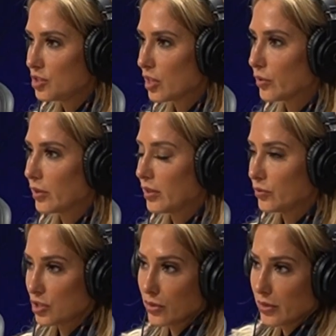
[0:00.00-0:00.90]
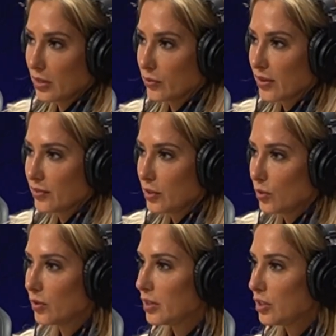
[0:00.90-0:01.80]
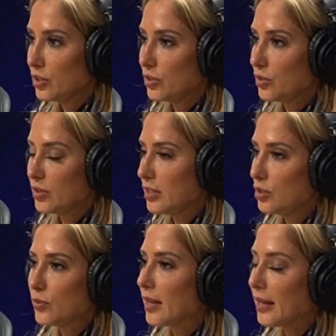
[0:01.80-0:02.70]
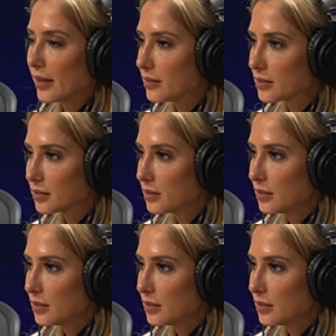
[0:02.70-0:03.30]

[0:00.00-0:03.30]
generating revenue, you can't.